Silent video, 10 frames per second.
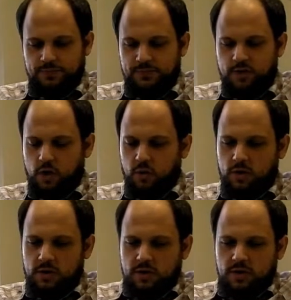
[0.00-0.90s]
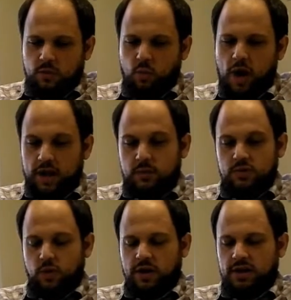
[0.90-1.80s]
so while I
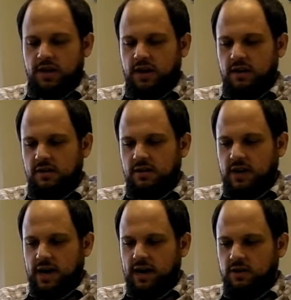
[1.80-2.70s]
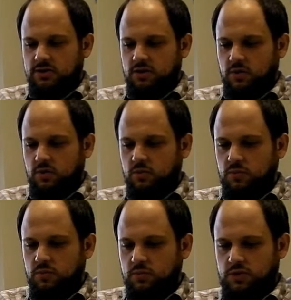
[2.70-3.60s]
was working there, I also
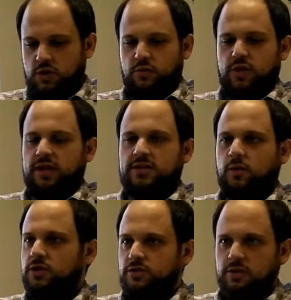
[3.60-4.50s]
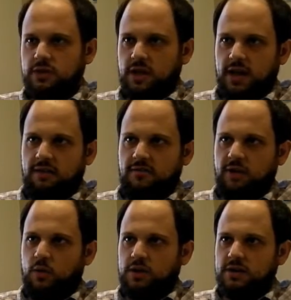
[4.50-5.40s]
started to realize that wasn't really the life
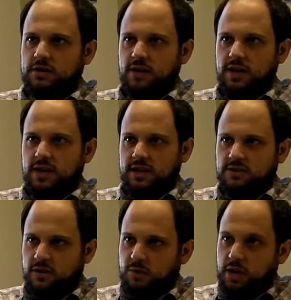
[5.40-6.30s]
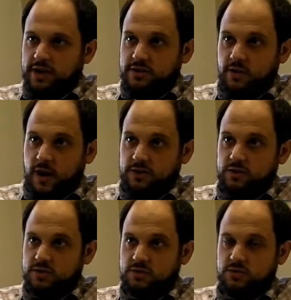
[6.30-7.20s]
I wanted to lead. I started applying to
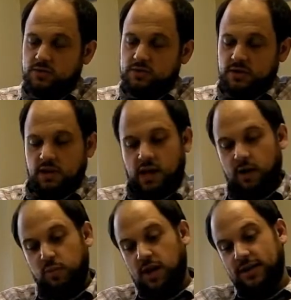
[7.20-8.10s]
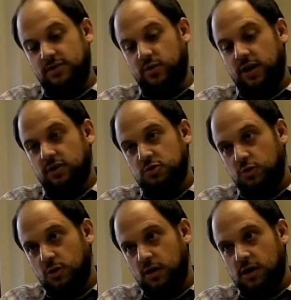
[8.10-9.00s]
graduate schools. I applied to English
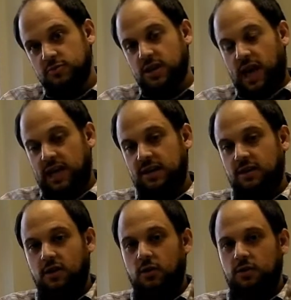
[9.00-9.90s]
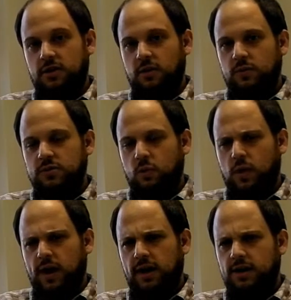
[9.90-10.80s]
programs. I didn't know that there was a
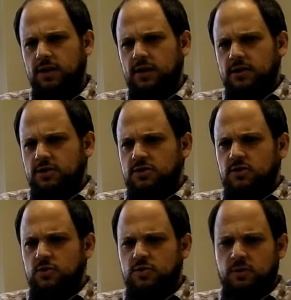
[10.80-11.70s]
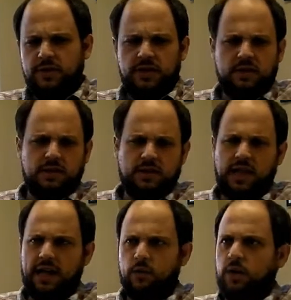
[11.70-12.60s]
way to do something
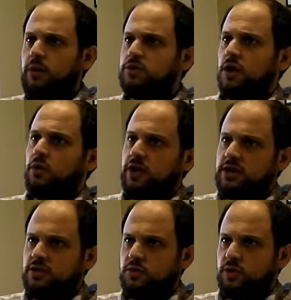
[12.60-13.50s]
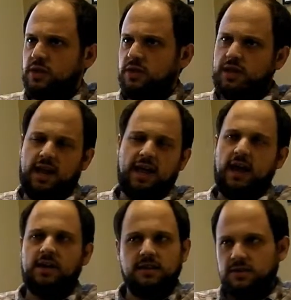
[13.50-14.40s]
like what I was already doing that had
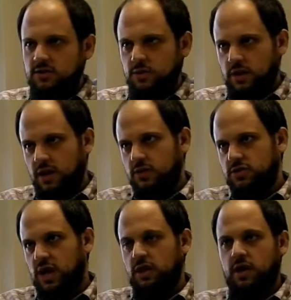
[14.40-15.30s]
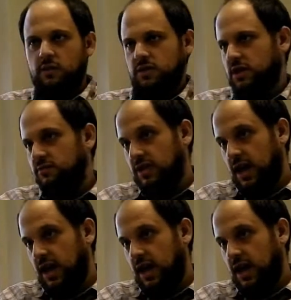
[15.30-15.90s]
anything to do with English. I thought I was leaving